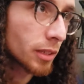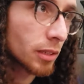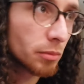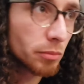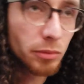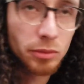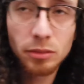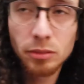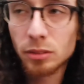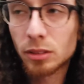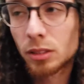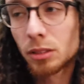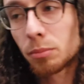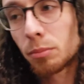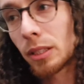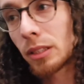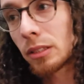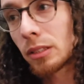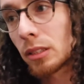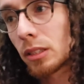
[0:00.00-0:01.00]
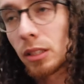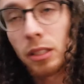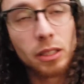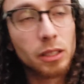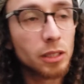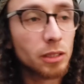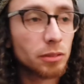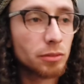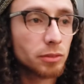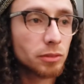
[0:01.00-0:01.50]
I mean, it's basically a
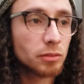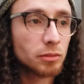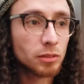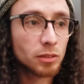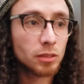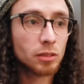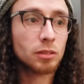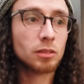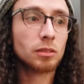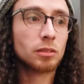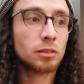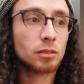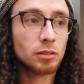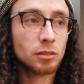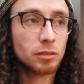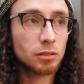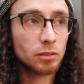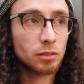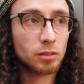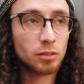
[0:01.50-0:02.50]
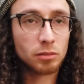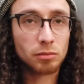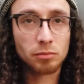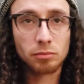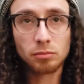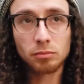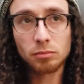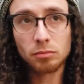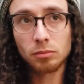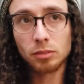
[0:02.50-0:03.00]
given. You know,
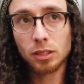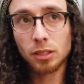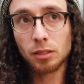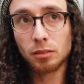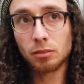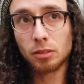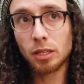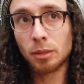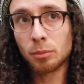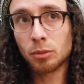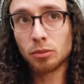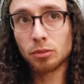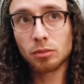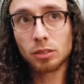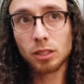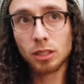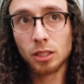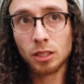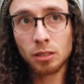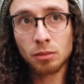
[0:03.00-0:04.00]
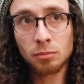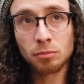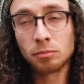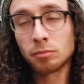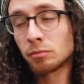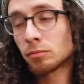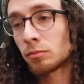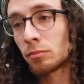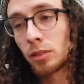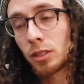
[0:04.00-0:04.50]
they demoed the game.
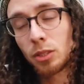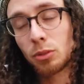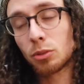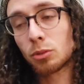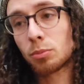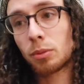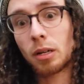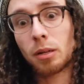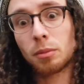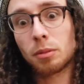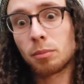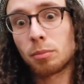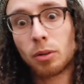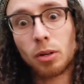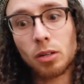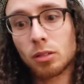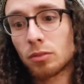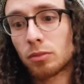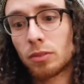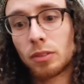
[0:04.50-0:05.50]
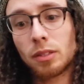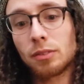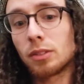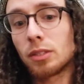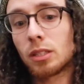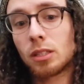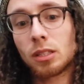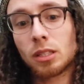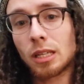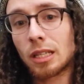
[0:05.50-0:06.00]
It was probably part of
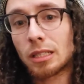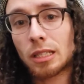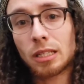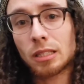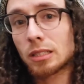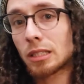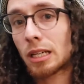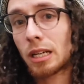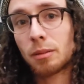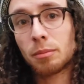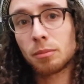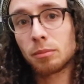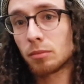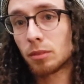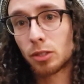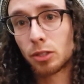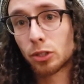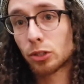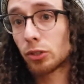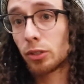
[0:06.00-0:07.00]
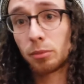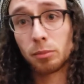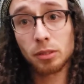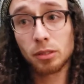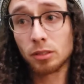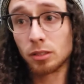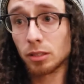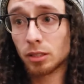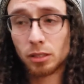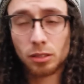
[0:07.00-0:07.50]
everything at that time
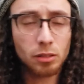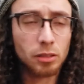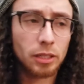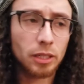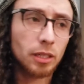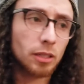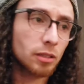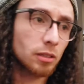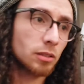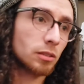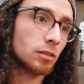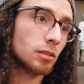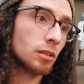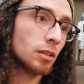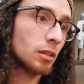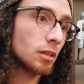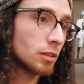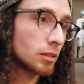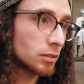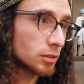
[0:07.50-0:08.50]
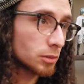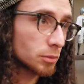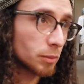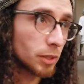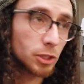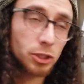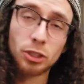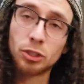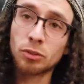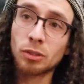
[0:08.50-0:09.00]
agreement. Like, oh yeah, you know, make
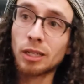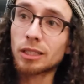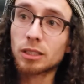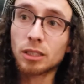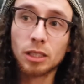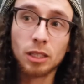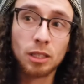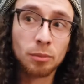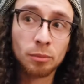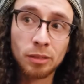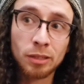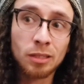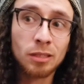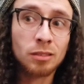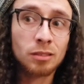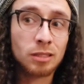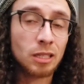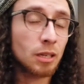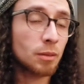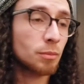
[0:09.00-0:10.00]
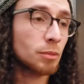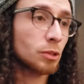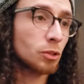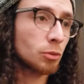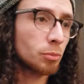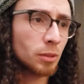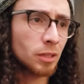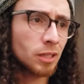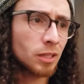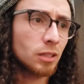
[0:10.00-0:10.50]
sure you got the game ready in time, and you'll
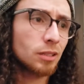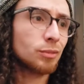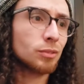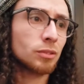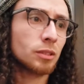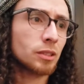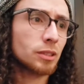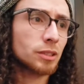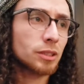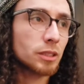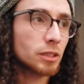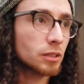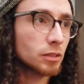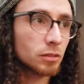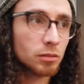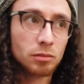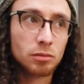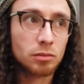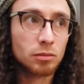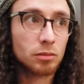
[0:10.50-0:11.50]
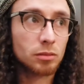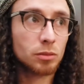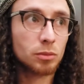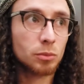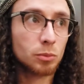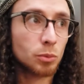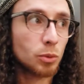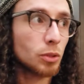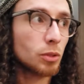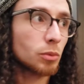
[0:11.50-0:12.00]
be at EVO next year.
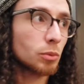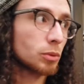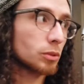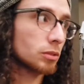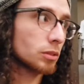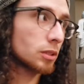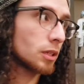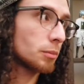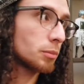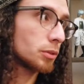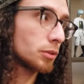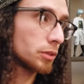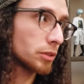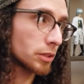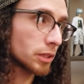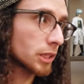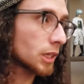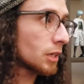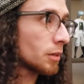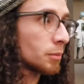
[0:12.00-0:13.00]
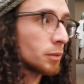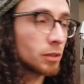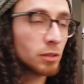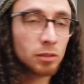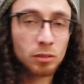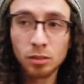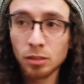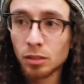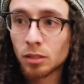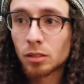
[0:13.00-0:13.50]
We'll debut your game,
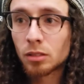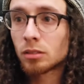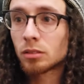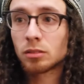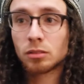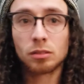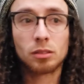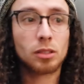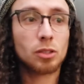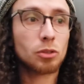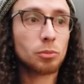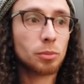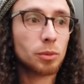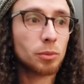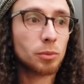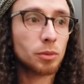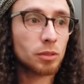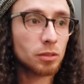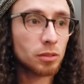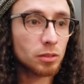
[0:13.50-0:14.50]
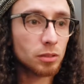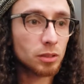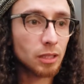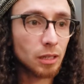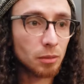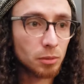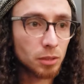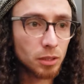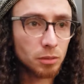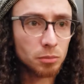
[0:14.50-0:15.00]
and it'll be one of the
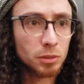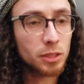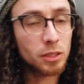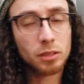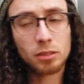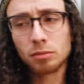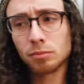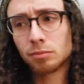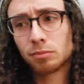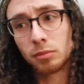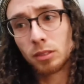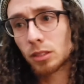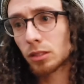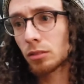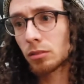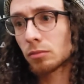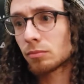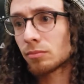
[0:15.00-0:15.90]
top games here. Like,